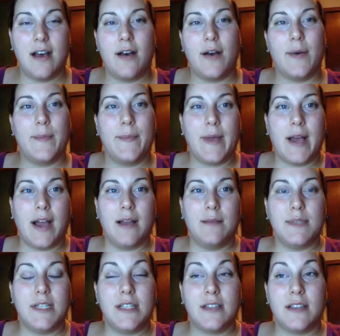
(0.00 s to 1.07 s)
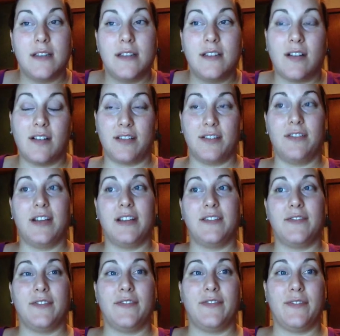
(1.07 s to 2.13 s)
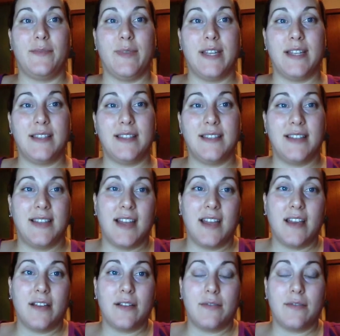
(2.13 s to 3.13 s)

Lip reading: I'm just going to talk to you guys for a few minutes today.